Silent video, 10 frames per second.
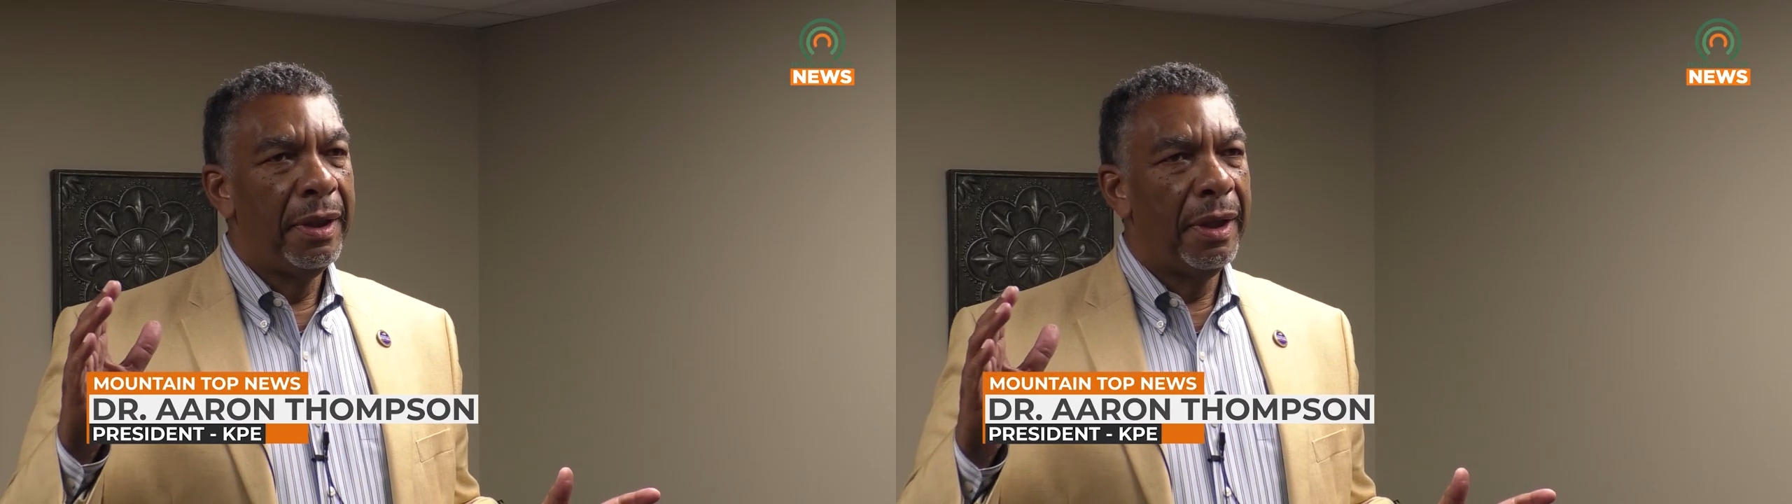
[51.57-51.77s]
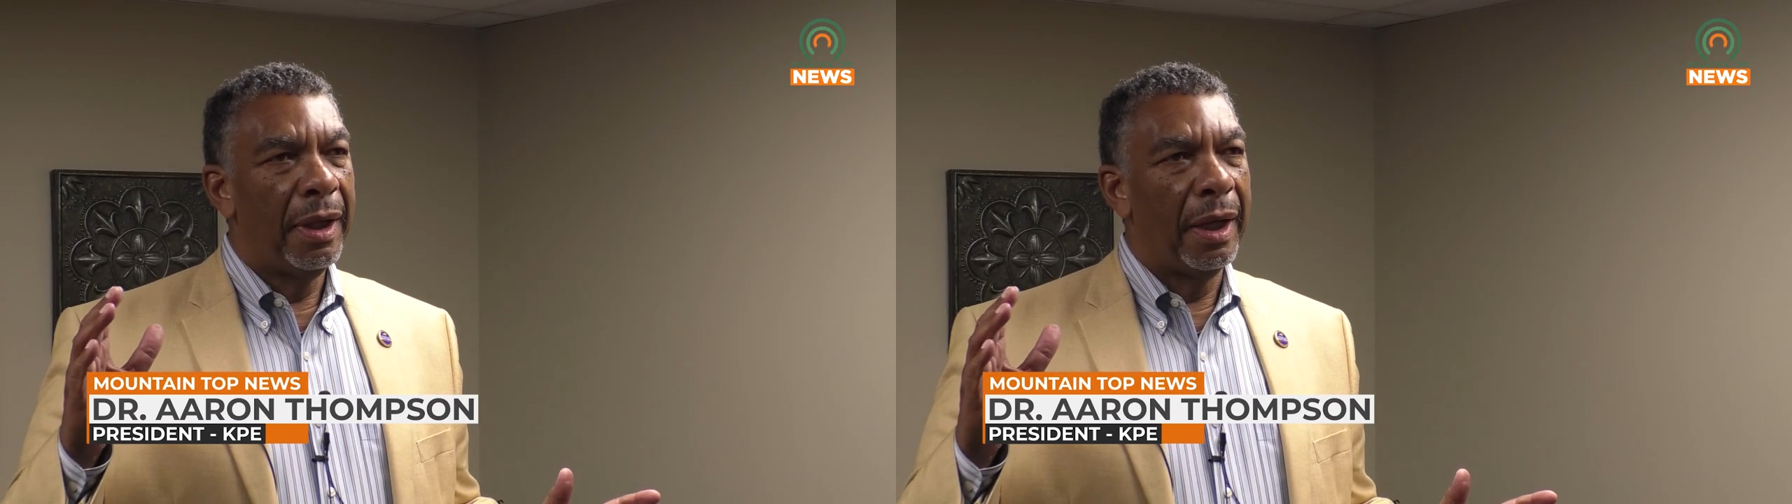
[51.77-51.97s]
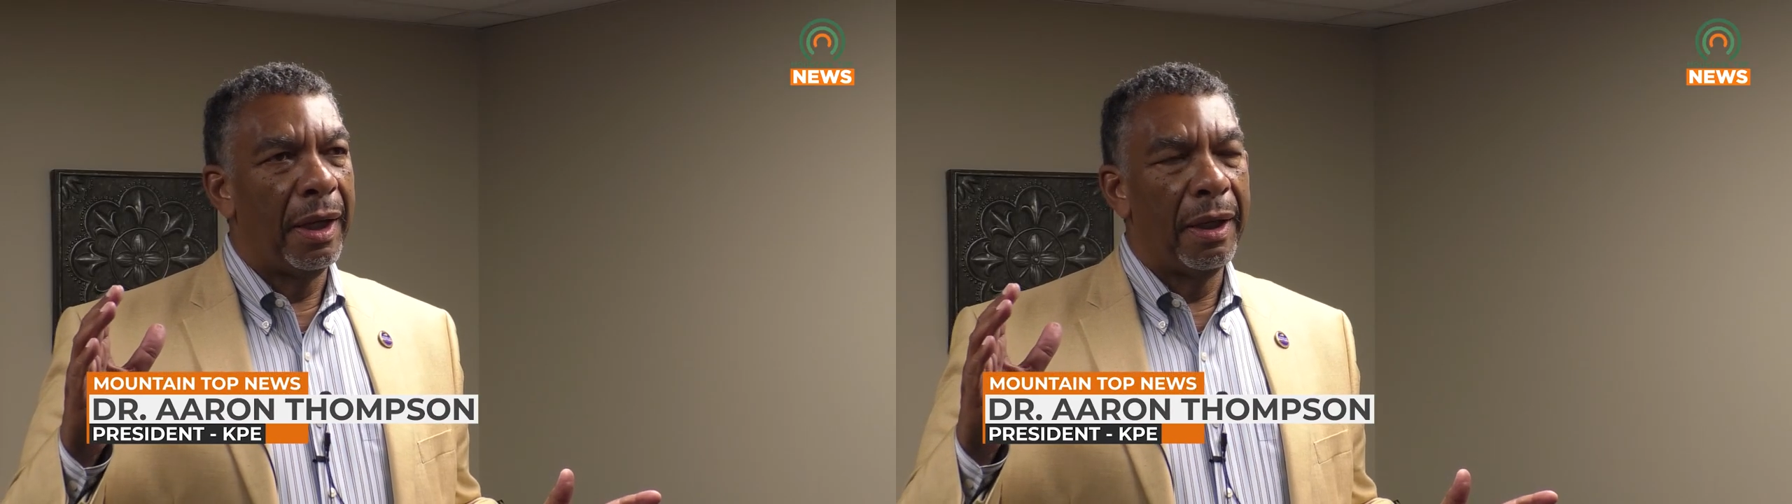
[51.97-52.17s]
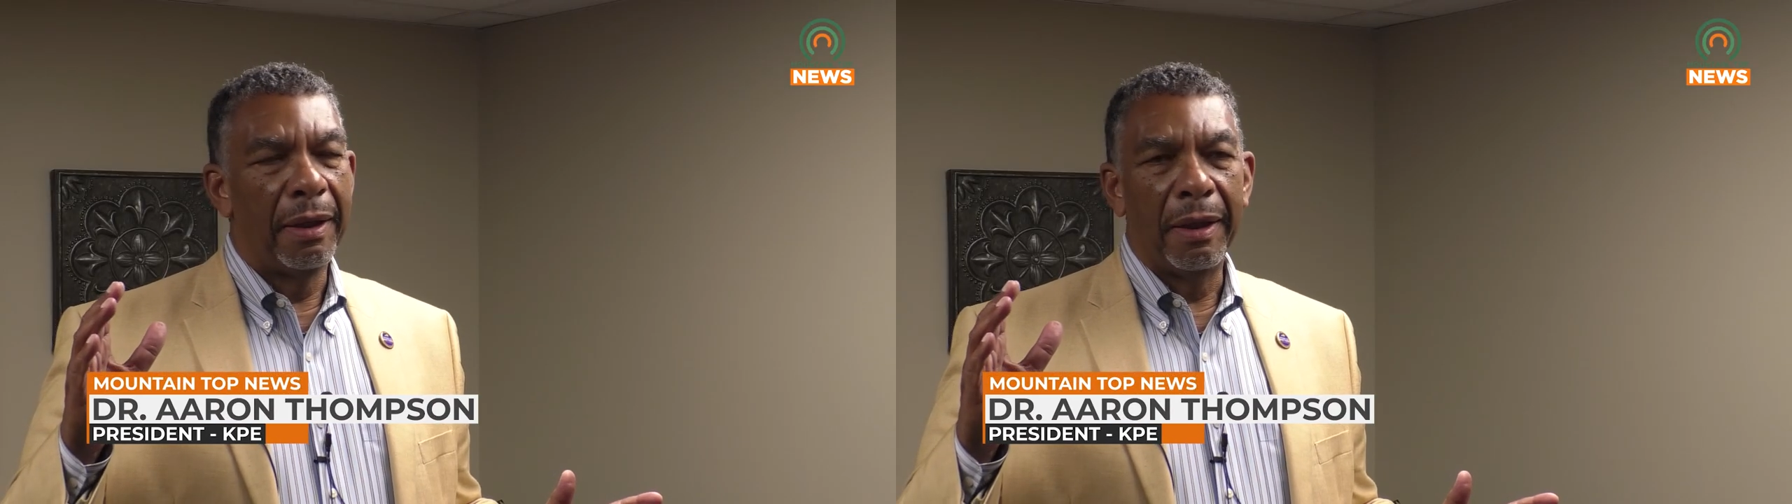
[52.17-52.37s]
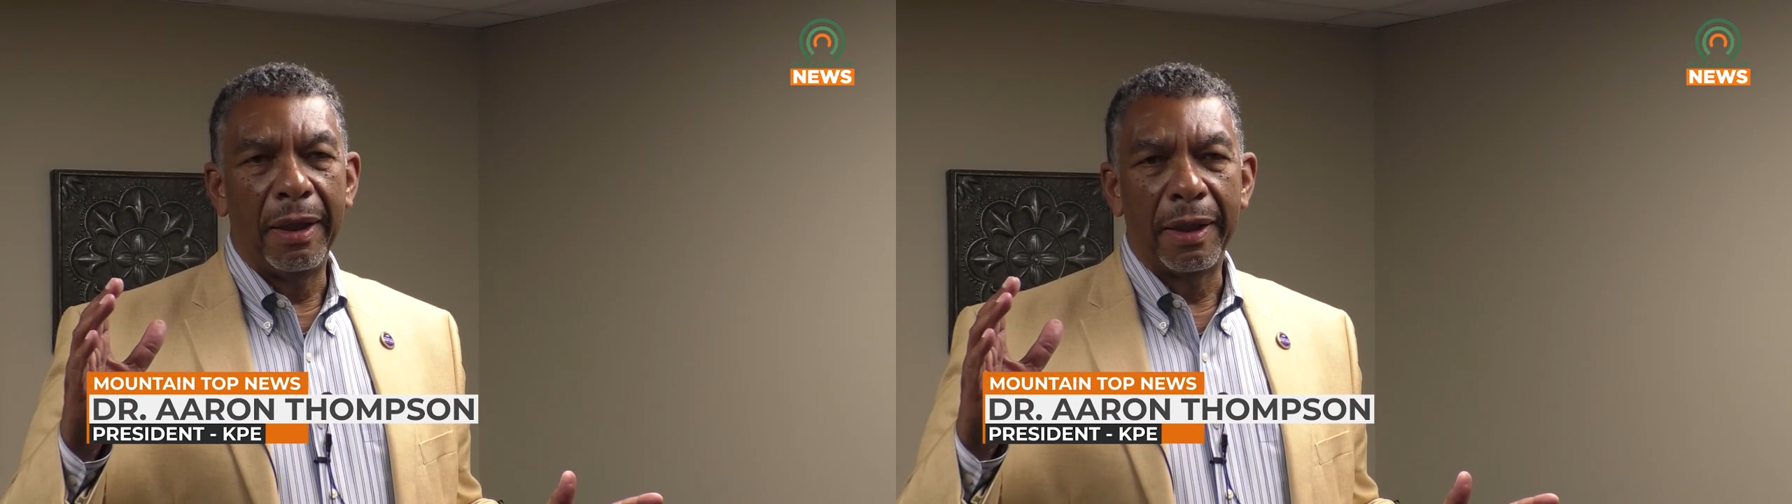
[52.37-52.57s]

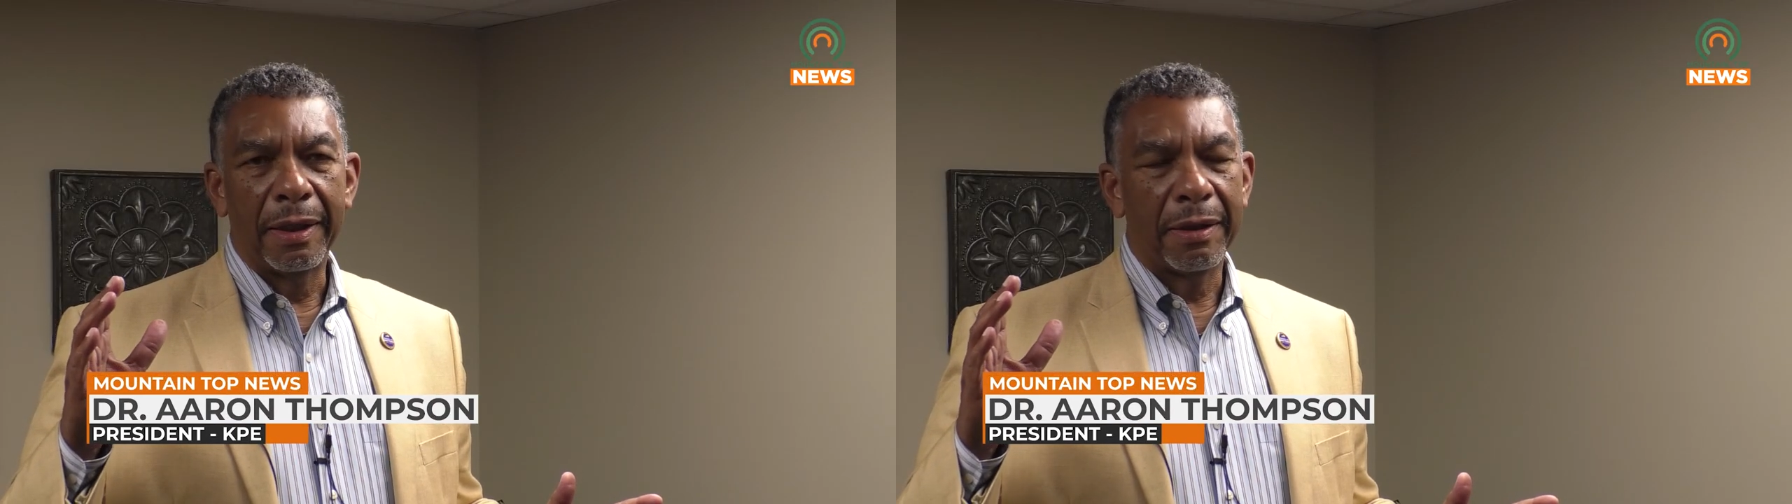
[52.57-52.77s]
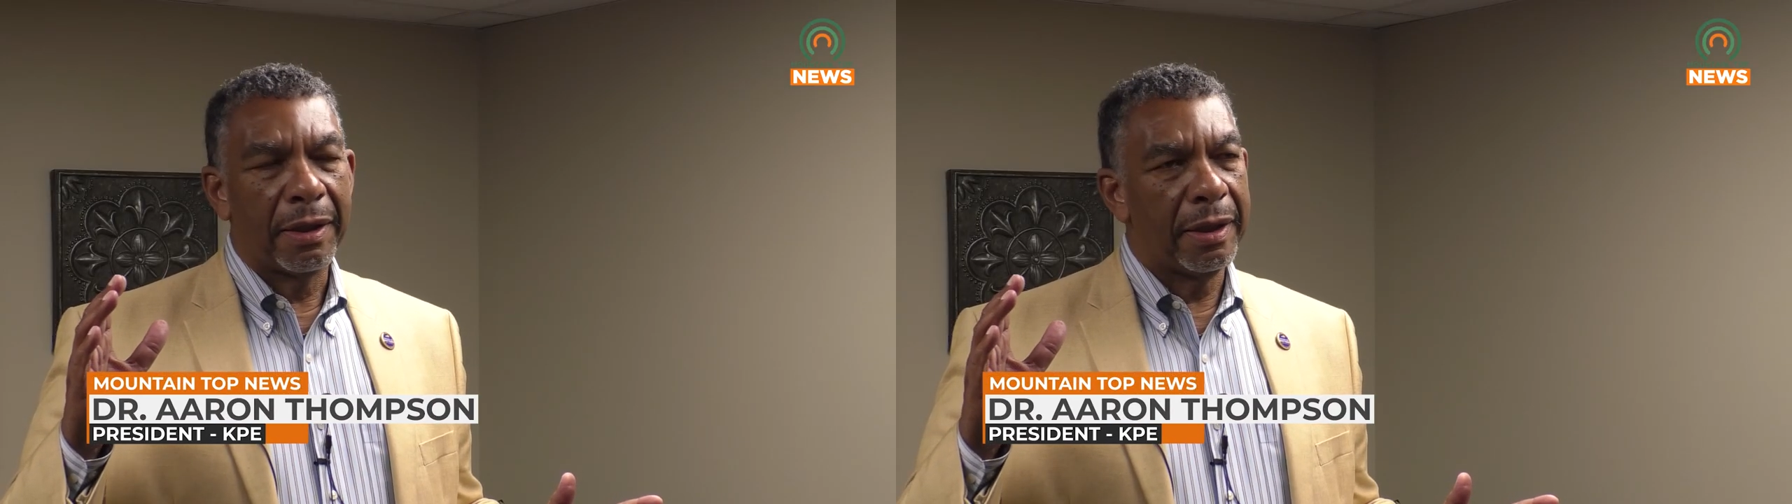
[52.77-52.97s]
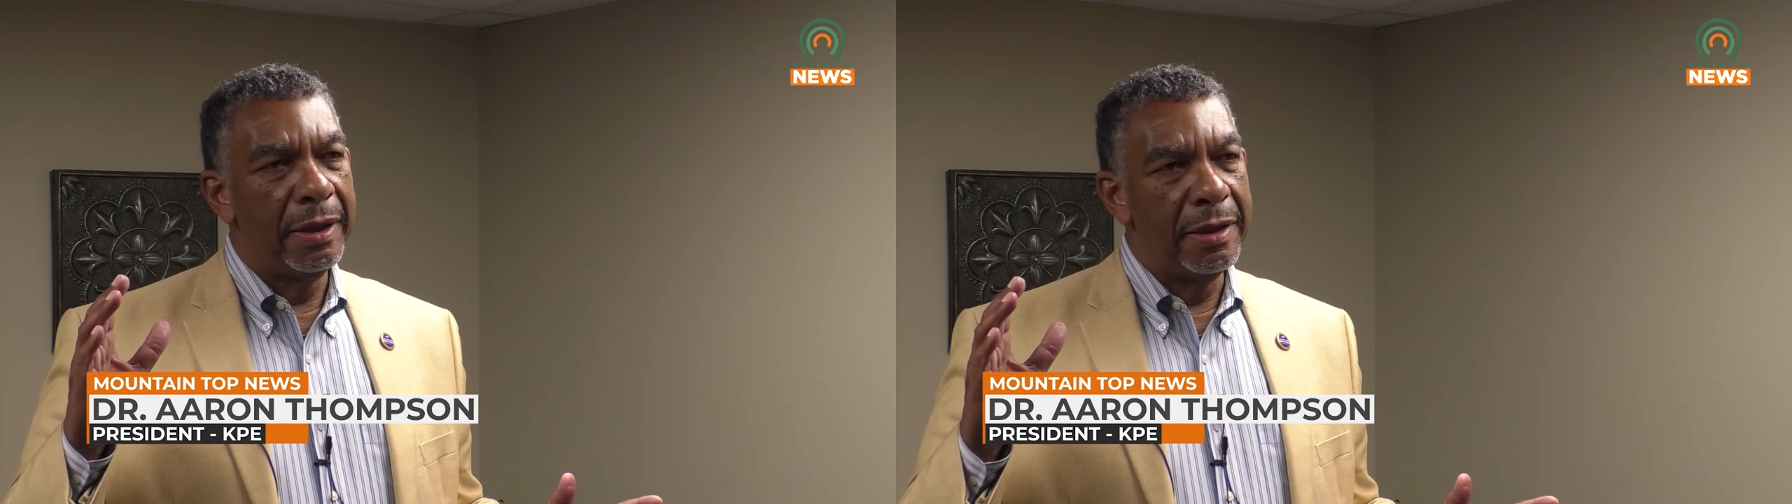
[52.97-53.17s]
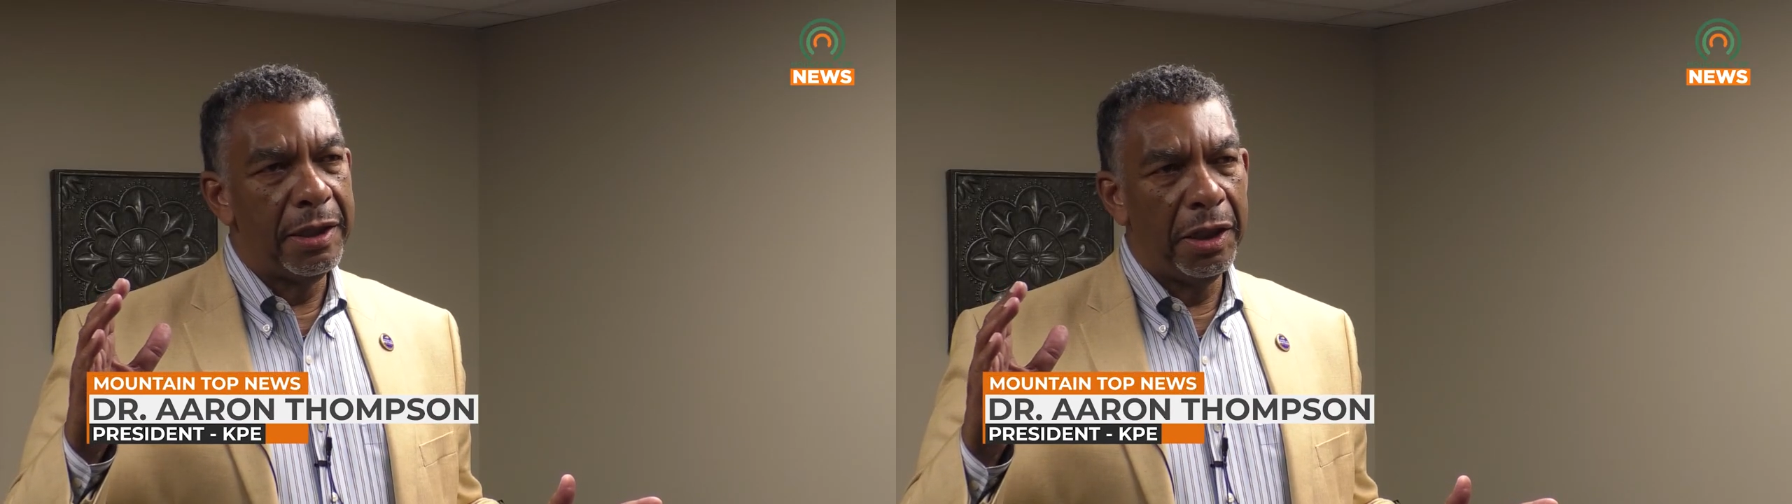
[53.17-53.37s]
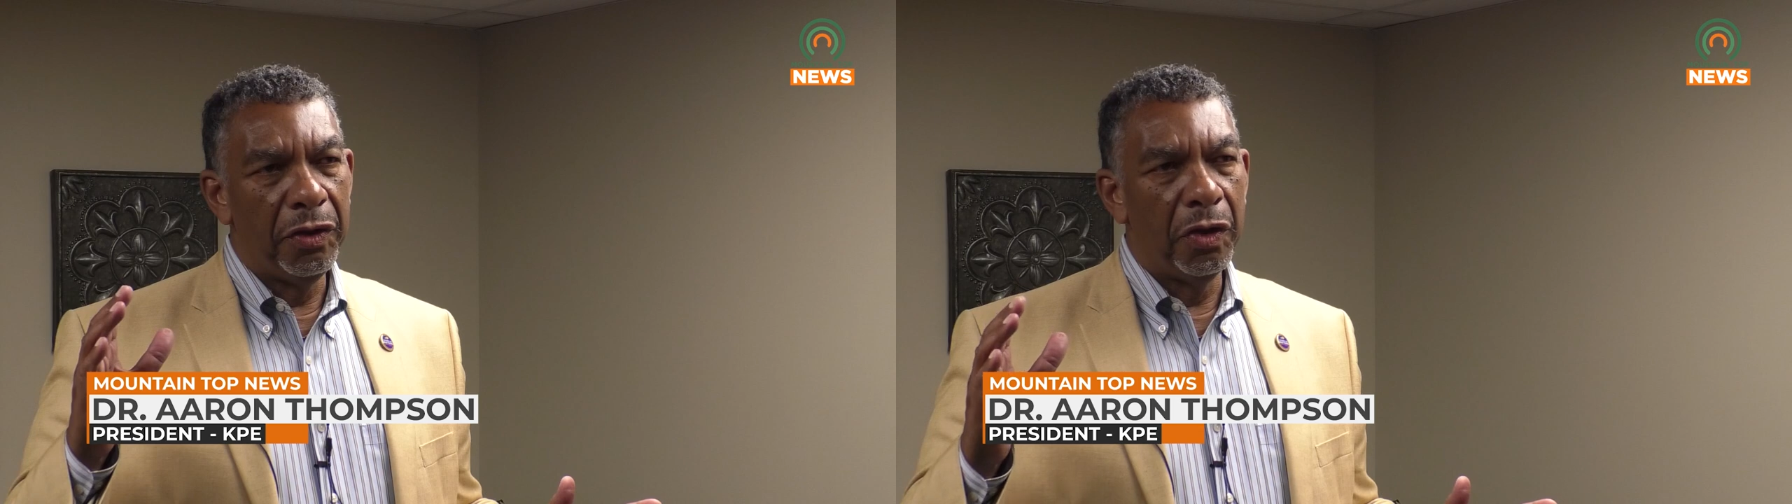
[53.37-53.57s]
uh, a
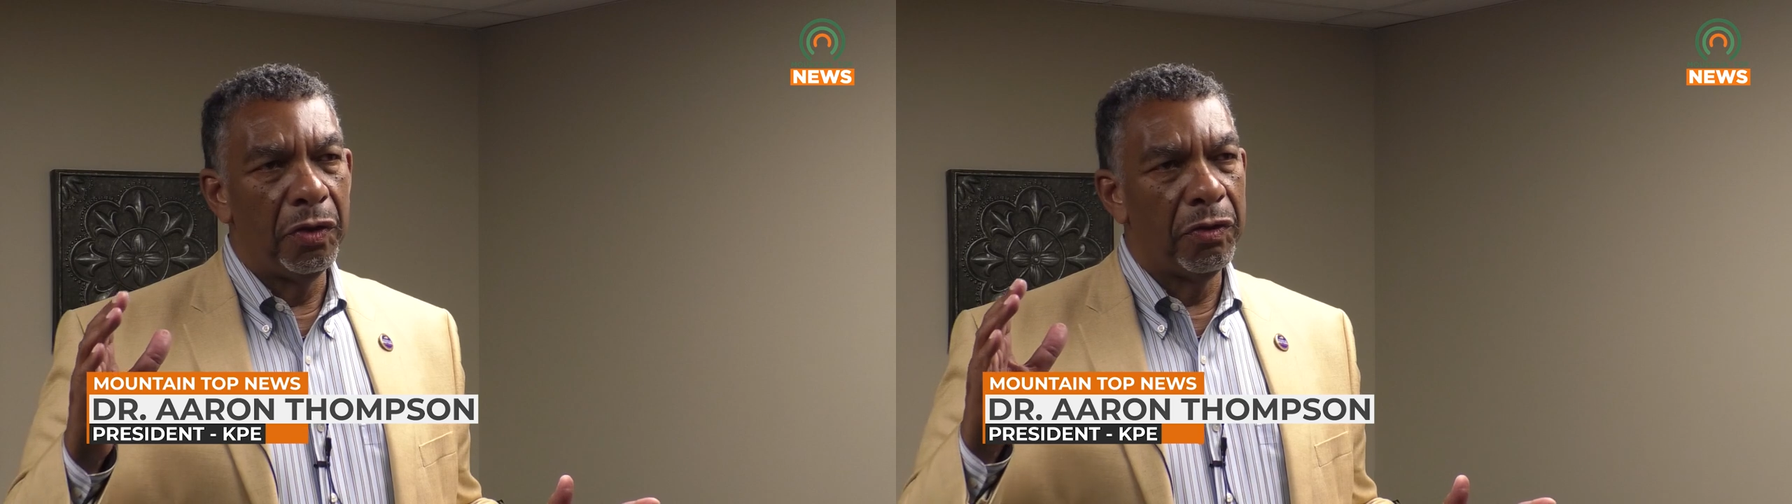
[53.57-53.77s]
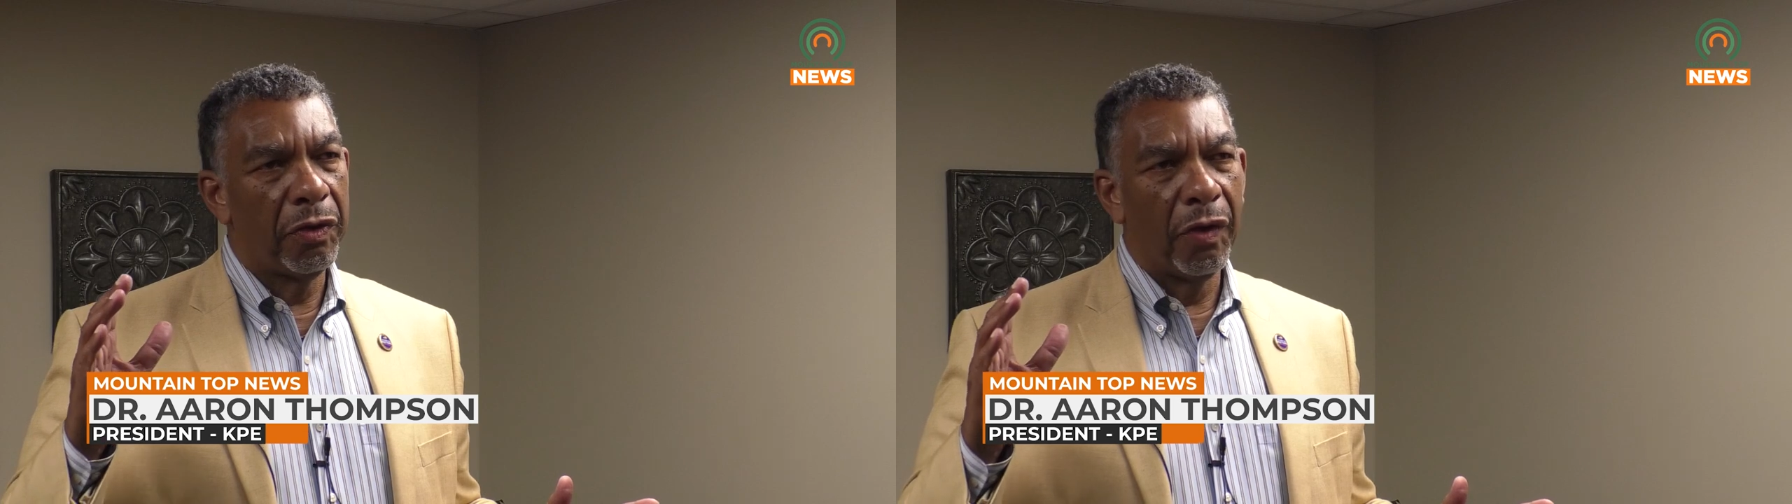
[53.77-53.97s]
continued